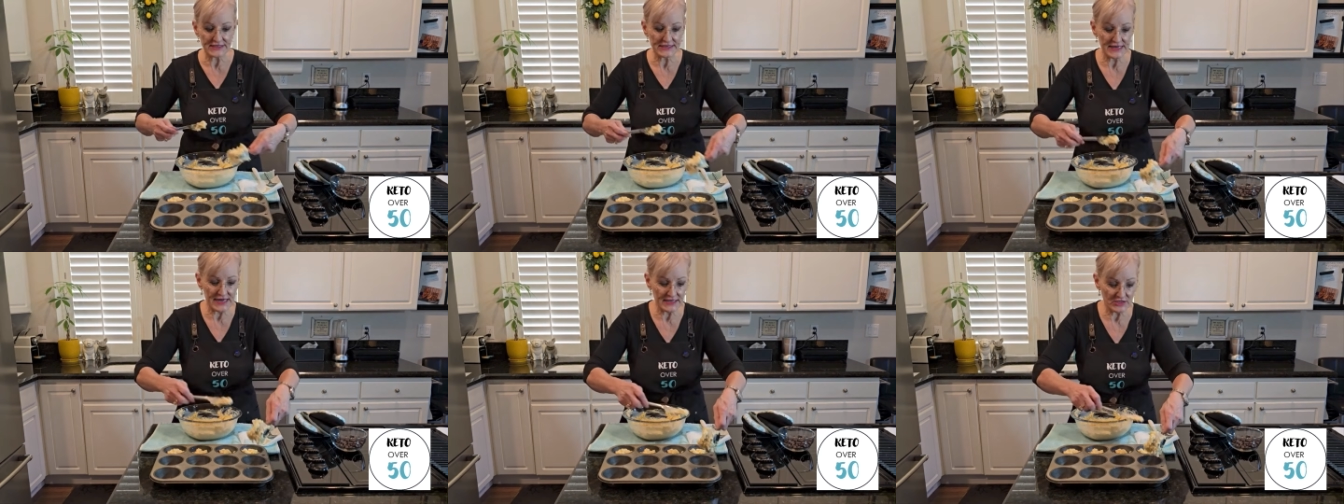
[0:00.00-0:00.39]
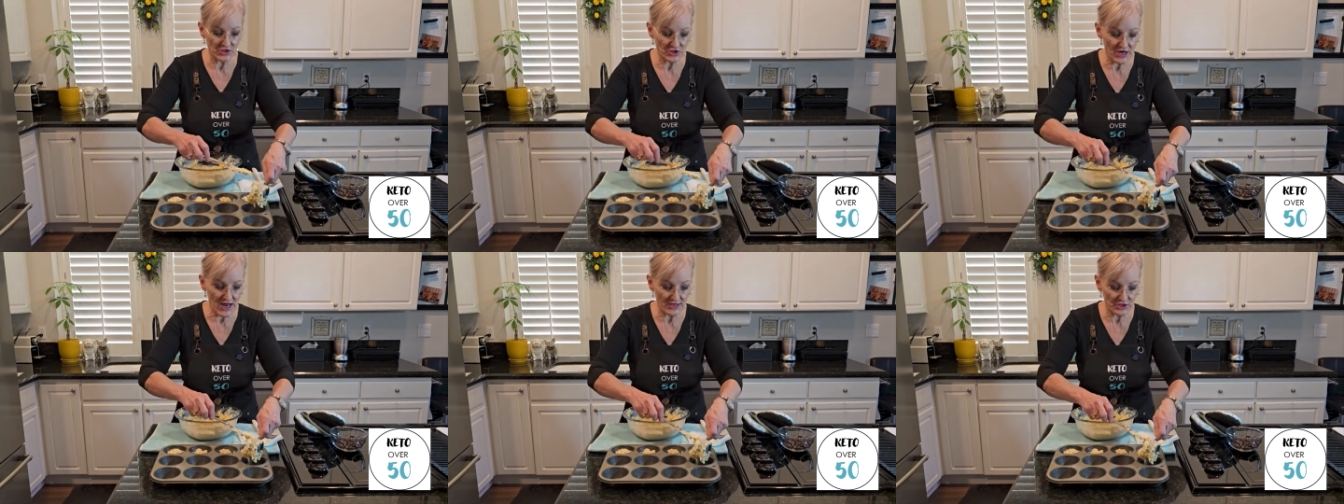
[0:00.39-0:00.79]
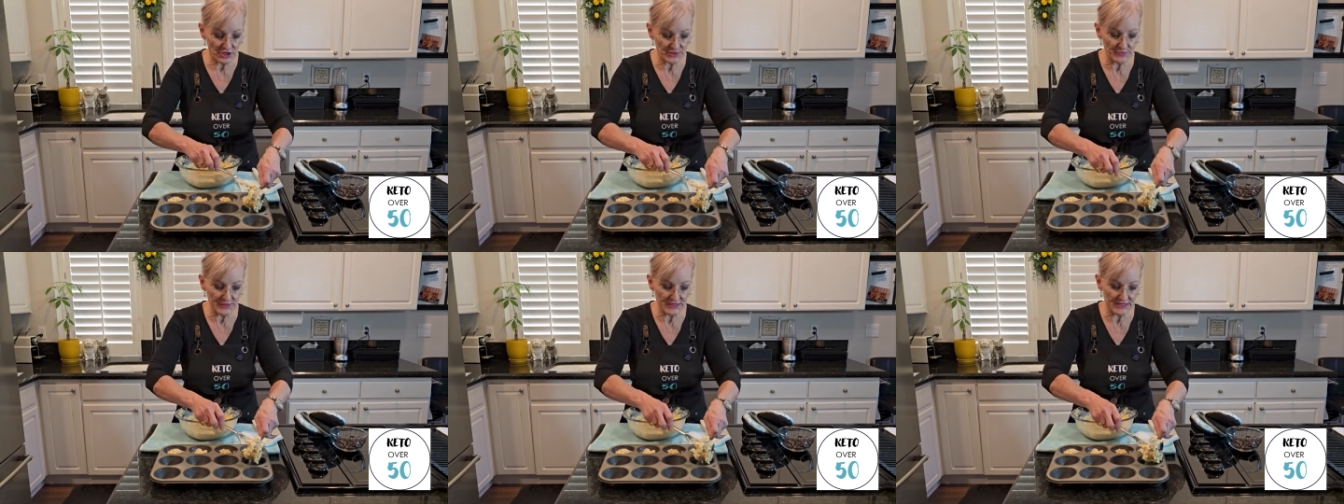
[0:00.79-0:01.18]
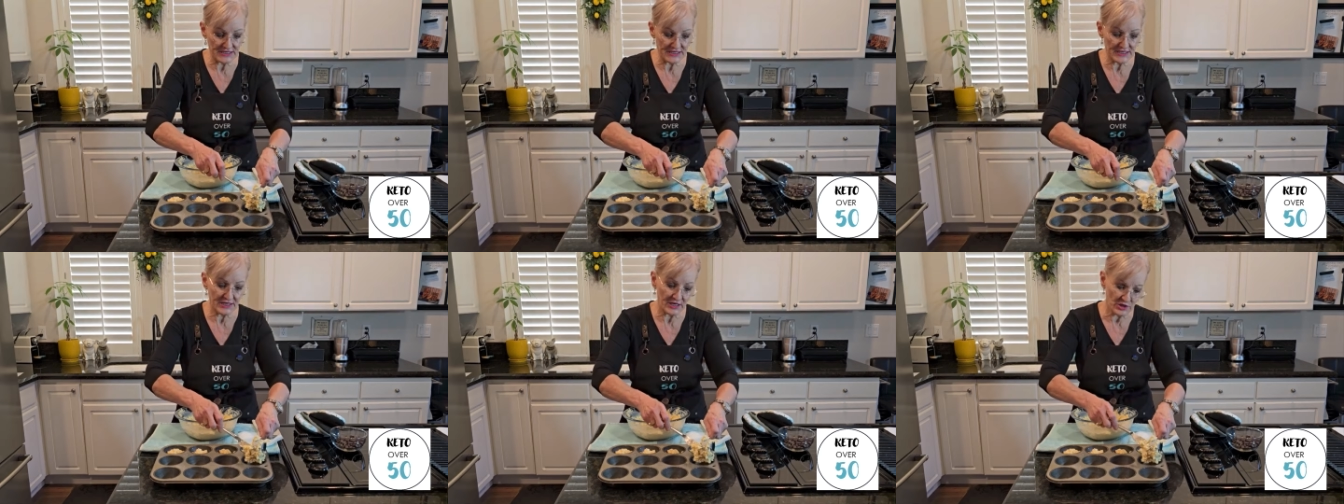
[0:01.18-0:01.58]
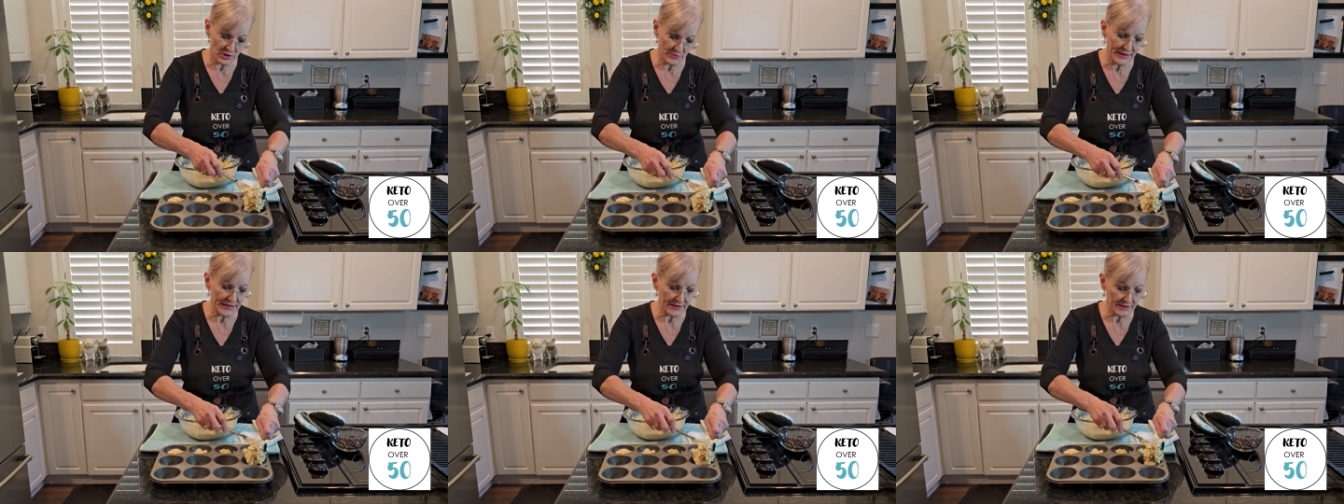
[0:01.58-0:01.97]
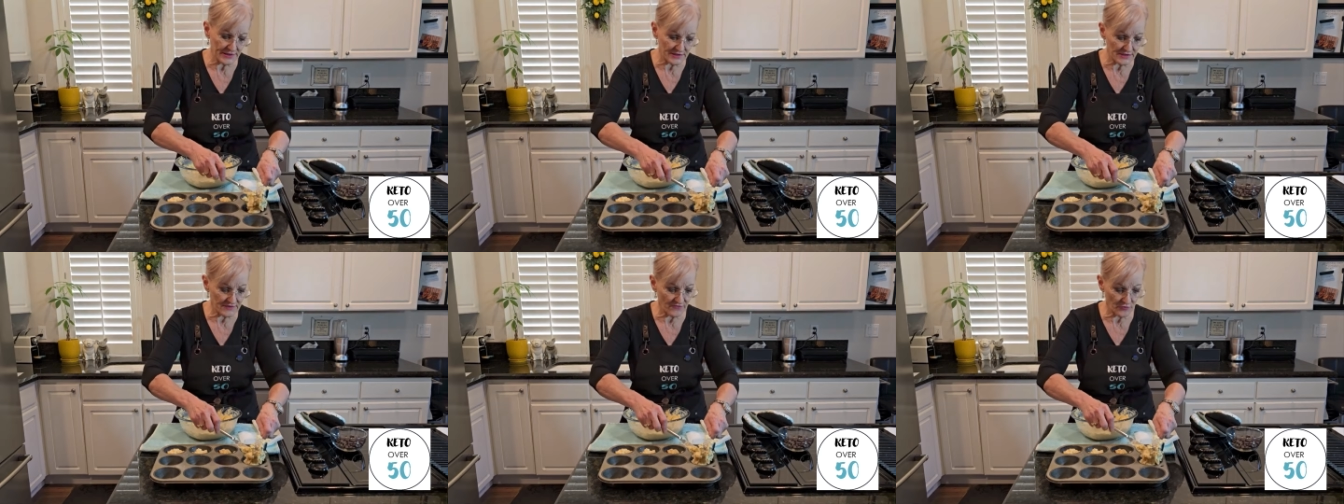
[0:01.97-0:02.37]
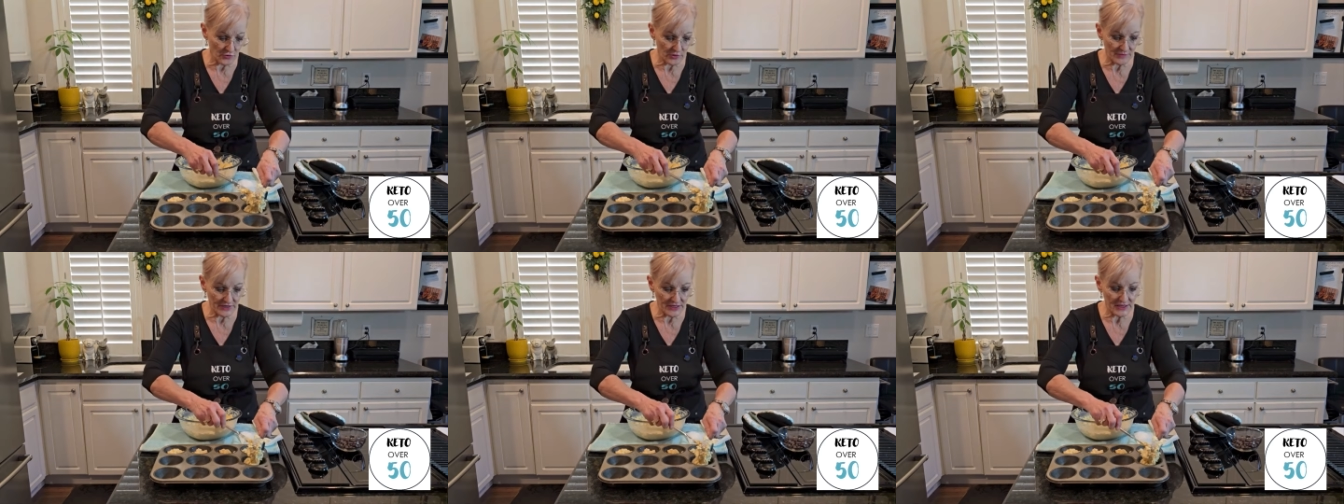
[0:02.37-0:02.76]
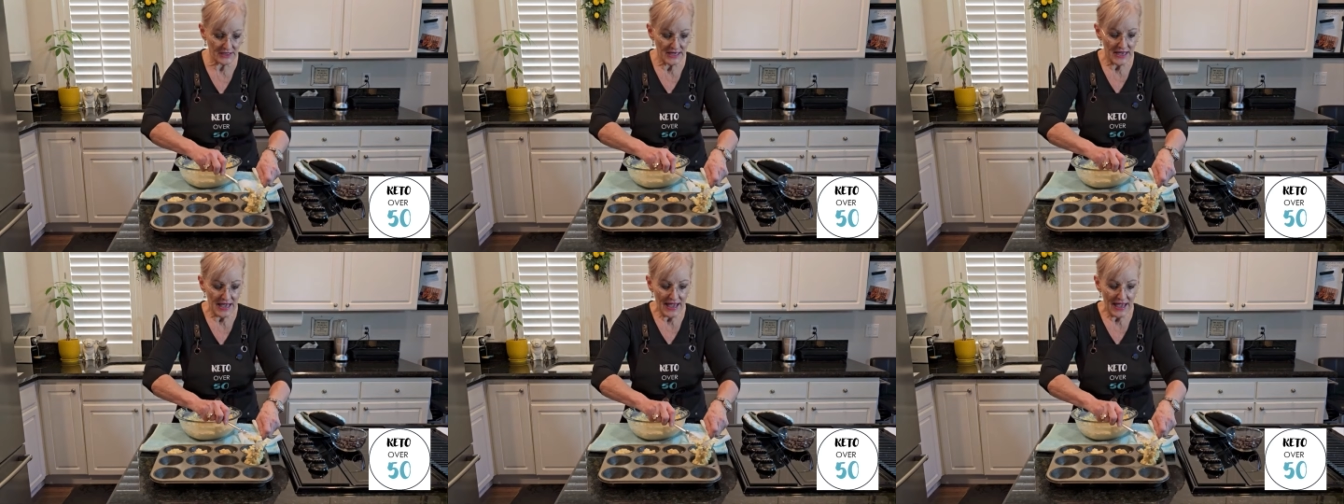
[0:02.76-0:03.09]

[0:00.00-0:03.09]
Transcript: He asked ChatGPT, can you make this for me?